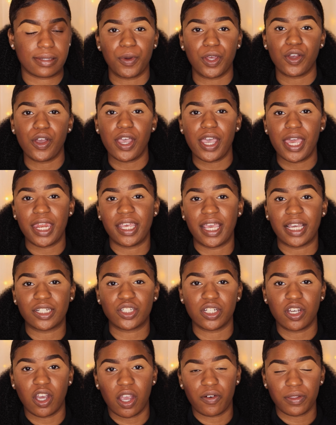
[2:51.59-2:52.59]
I'm going to go ahead and
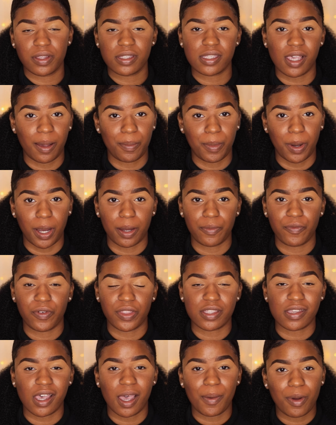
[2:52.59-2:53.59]
actually carve out the top part. For
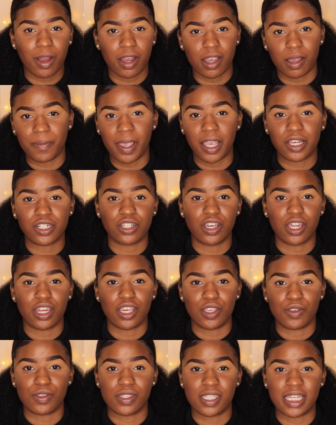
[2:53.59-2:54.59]
the top part, I'm actually going
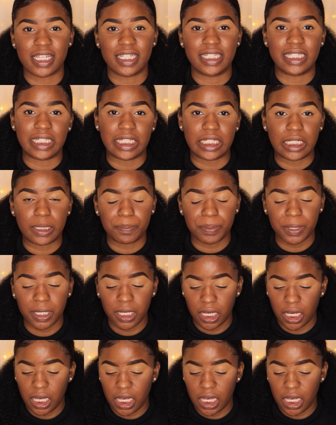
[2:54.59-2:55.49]
to use the Deep